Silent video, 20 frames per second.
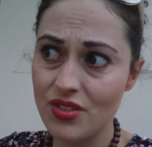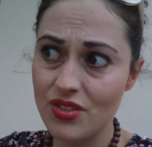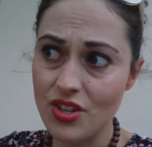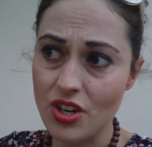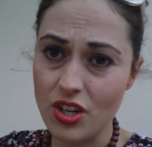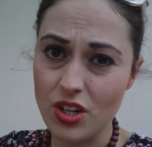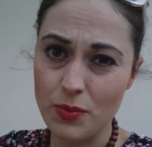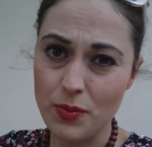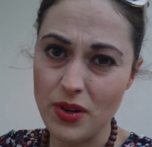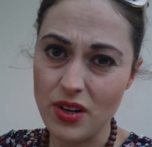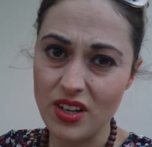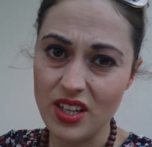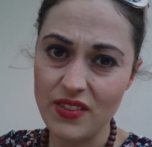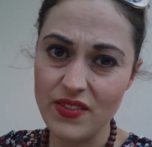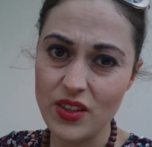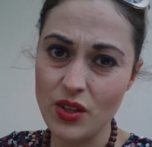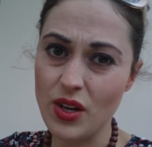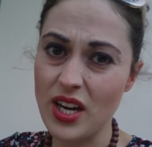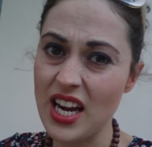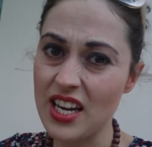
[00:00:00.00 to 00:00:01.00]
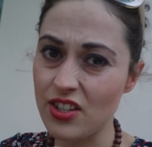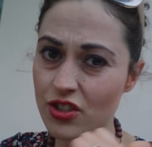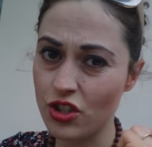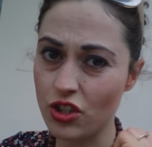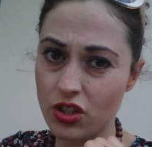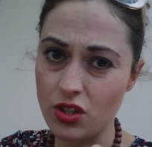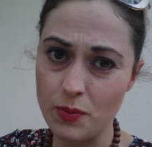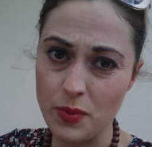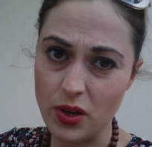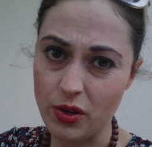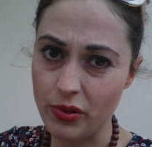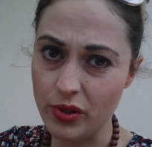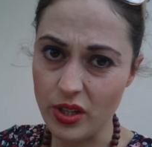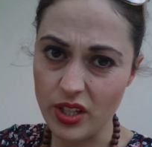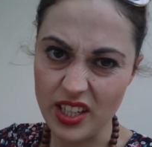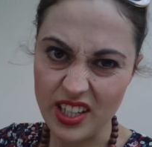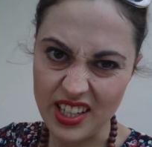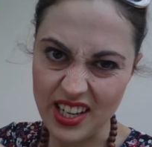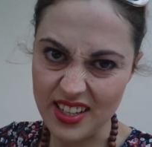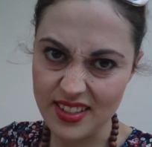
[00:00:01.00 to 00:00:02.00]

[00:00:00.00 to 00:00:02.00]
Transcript: chocolate bar, even though I had a chocolate bar earlier,